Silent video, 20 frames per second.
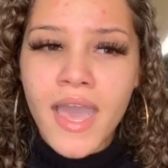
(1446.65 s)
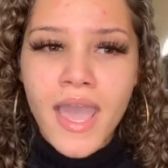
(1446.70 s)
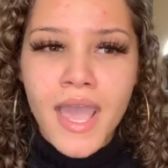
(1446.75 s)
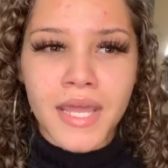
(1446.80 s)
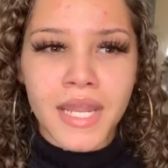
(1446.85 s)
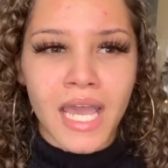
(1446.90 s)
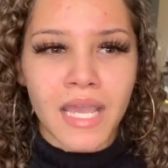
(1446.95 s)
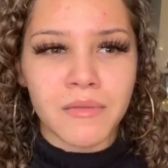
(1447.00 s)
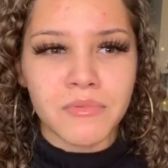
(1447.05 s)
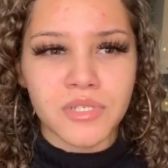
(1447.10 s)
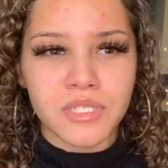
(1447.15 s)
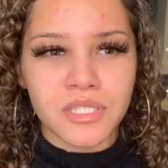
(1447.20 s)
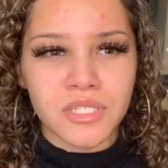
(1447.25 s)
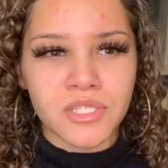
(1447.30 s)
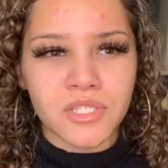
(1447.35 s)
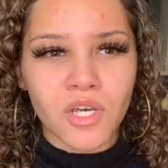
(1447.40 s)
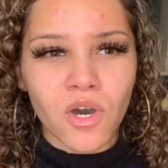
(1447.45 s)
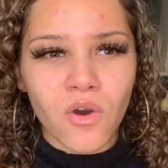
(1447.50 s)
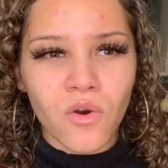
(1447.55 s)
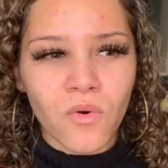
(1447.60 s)
And I am
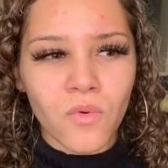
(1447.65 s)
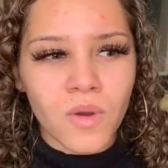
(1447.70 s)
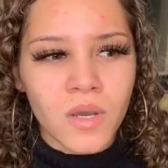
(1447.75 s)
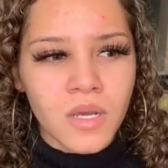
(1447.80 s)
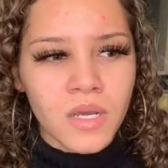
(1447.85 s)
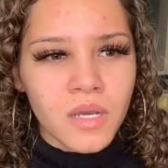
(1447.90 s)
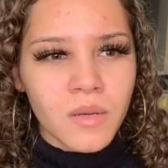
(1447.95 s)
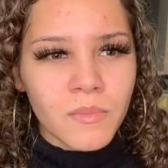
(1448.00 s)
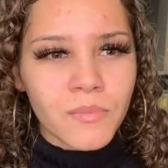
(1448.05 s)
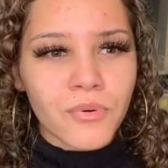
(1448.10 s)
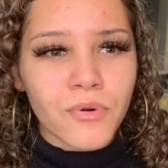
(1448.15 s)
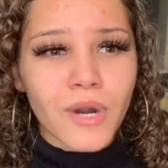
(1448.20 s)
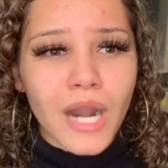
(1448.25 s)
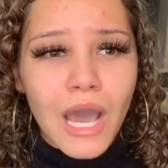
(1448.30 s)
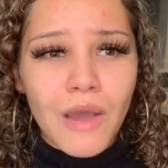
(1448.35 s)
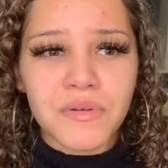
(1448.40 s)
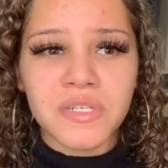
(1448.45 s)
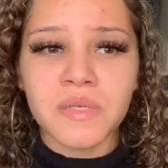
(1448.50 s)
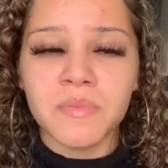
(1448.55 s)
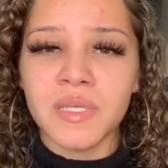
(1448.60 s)
just so
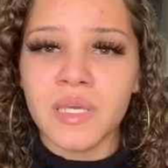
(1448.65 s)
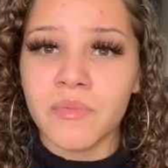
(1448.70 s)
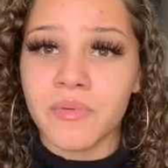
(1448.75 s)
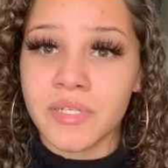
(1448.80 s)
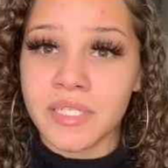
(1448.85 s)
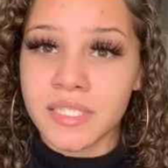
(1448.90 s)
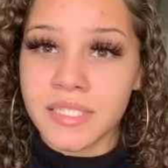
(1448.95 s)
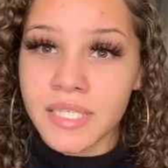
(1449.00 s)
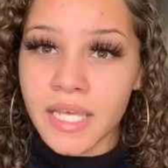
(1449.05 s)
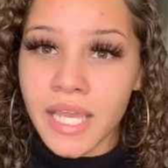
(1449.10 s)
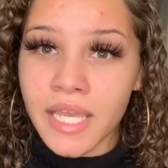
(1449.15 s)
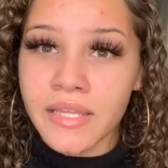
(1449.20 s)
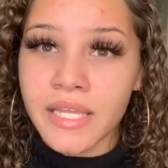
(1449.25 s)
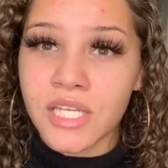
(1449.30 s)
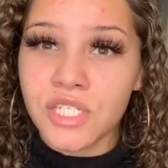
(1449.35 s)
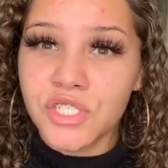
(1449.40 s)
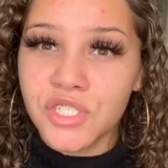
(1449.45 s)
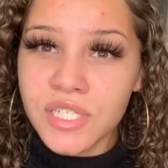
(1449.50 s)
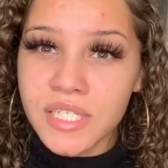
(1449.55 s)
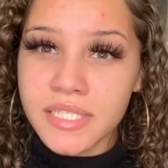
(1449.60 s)
proud to be able to say
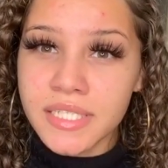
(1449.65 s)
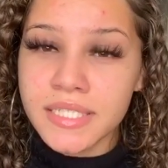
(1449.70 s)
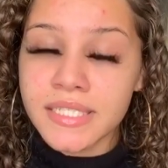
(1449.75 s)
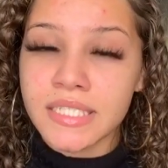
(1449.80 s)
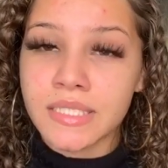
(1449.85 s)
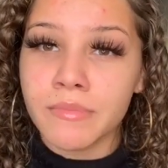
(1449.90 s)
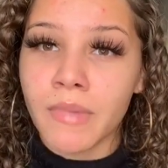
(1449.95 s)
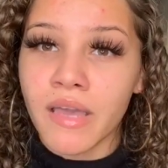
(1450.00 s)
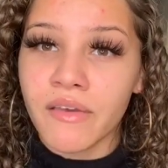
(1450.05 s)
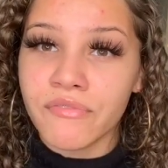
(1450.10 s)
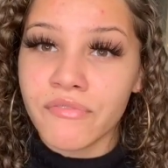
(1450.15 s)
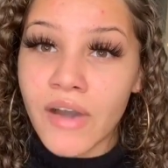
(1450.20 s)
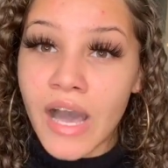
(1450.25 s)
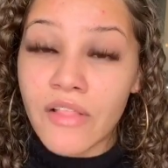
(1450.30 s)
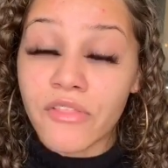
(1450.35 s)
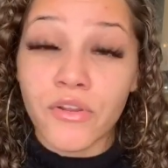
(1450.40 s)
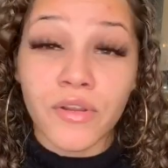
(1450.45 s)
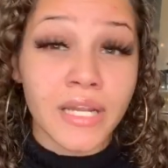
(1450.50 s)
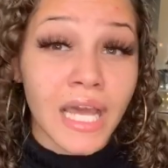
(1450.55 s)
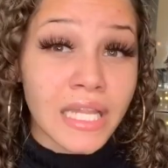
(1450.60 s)
that Jesus is my
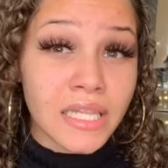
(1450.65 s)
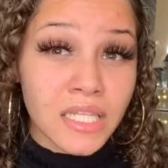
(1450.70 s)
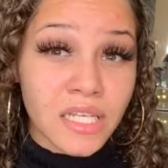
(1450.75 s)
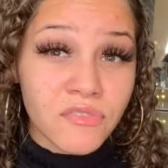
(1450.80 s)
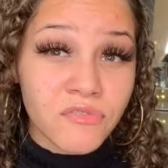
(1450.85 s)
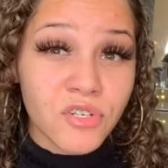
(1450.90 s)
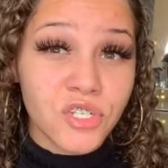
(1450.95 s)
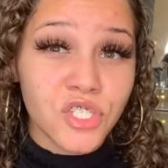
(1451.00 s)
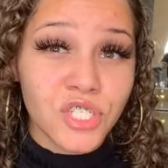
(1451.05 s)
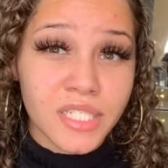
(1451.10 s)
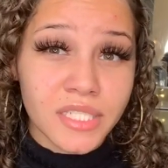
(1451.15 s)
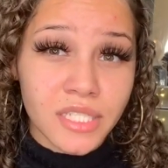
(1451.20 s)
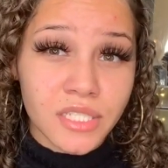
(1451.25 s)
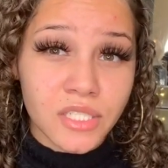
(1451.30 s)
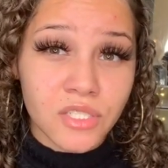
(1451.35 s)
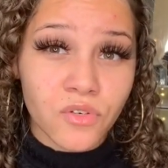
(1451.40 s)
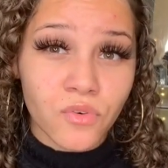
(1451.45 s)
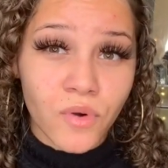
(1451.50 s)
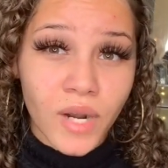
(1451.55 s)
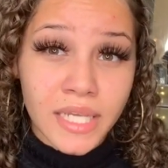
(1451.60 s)
father and I live for
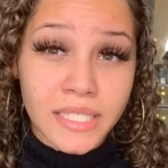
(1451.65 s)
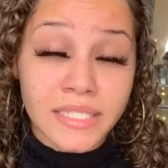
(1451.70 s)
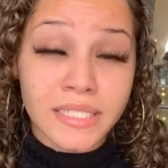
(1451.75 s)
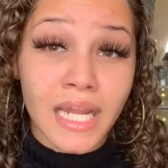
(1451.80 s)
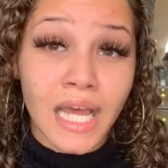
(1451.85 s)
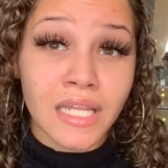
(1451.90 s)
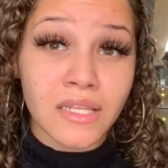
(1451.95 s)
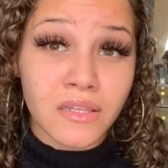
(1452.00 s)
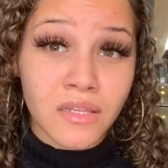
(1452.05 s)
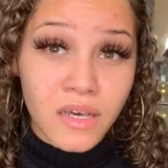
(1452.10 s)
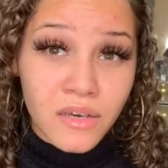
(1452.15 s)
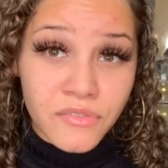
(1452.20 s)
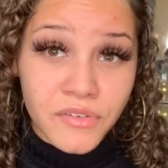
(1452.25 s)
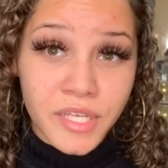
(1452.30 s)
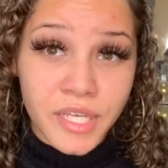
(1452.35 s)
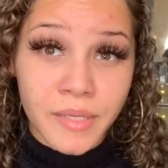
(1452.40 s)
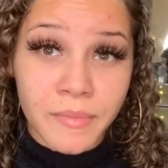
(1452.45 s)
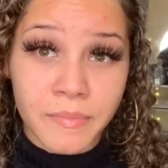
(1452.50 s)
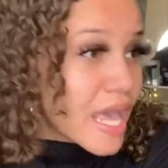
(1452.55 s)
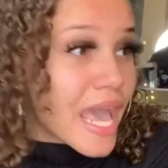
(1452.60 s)
Jesus Christ and I love
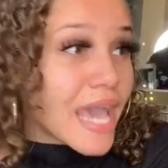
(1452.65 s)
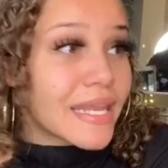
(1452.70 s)
him.